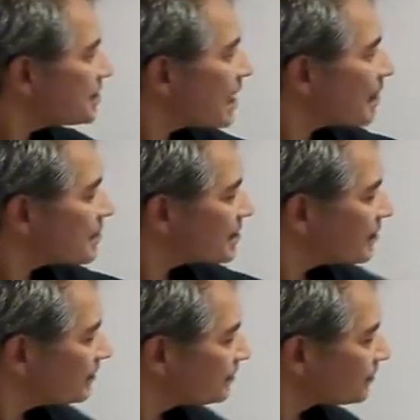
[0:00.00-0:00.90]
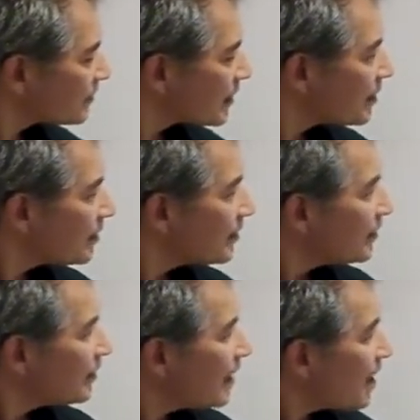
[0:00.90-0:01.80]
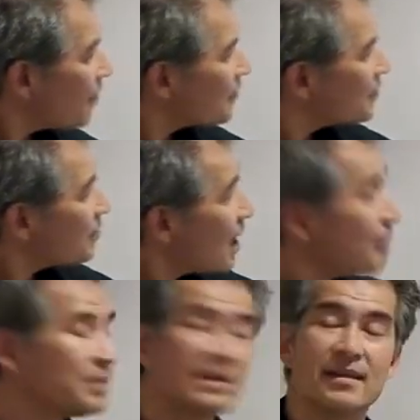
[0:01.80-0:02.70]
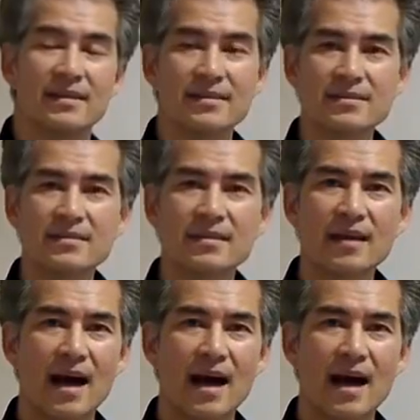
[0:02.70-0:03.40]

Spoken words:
steps. Now, the problem is,